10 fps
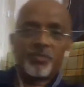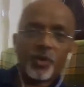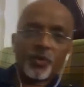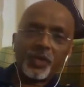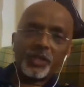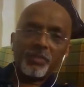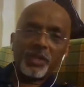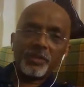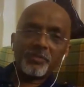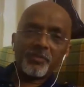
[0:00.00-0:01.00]
book with
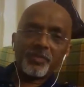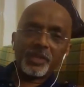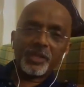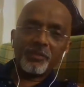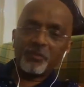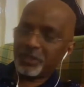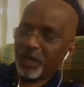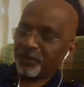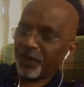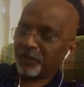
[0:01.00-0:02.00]
me,
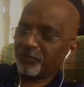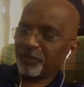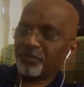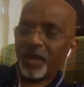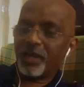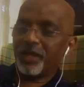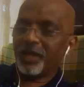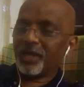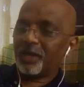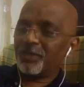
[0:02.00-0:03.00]
which I write with
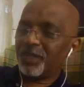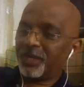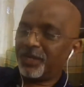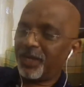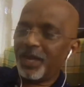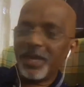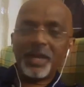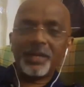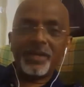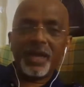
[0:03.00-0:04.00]
a
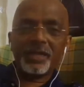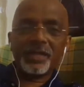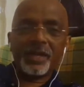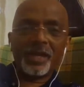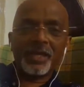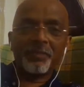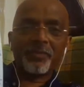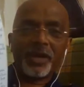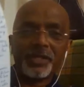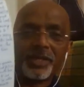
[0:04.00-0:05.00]
day and date, and I
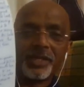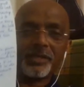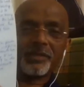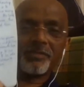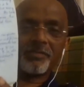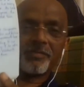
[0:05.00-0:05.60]
keep writing it.